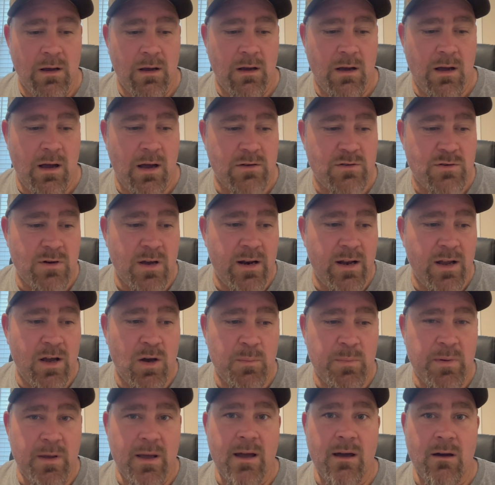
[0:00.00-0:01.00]
I'll try to
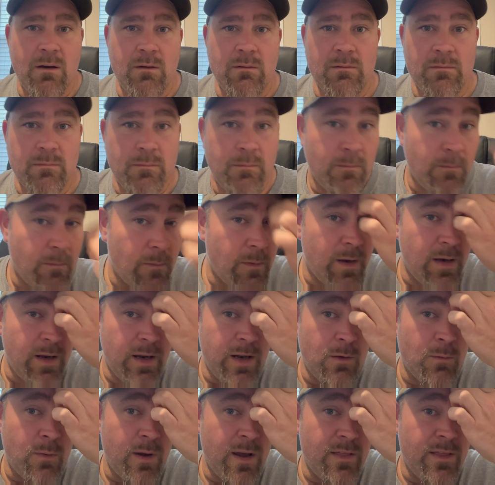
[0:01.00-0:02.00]
help you out in
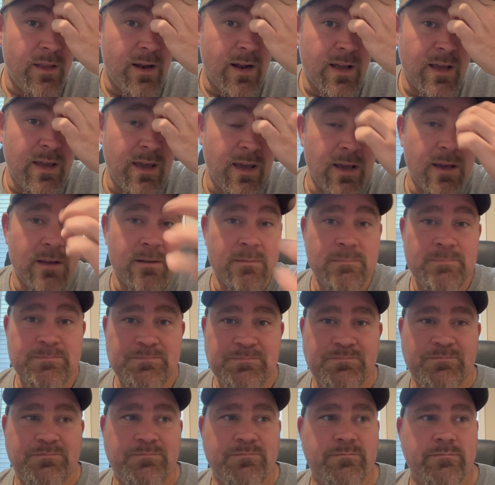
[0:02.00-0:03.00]
any way that I can.
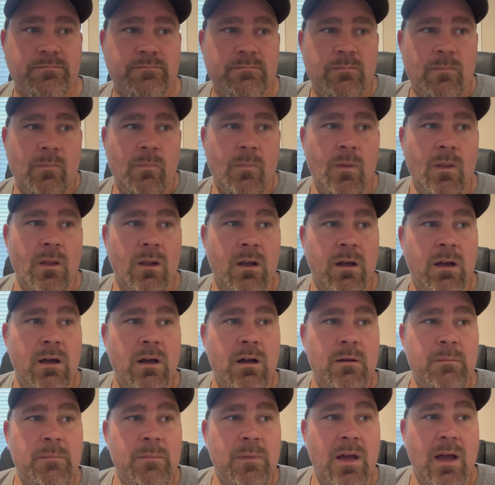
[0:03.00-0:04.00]

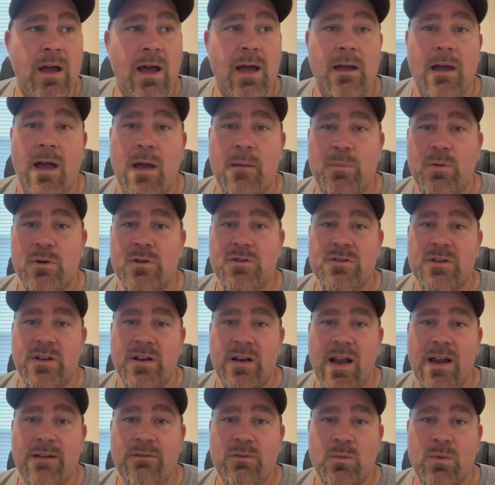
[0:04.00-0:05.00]
I
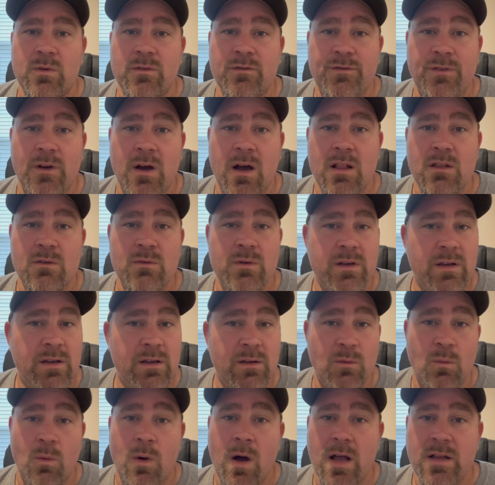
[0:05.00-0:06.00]
appreciate everyone following
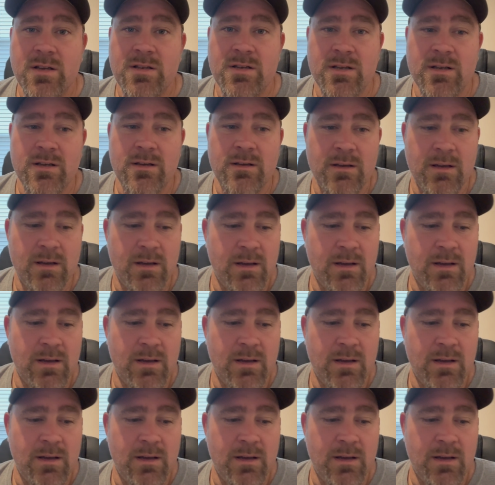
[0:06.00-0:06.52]
and watching.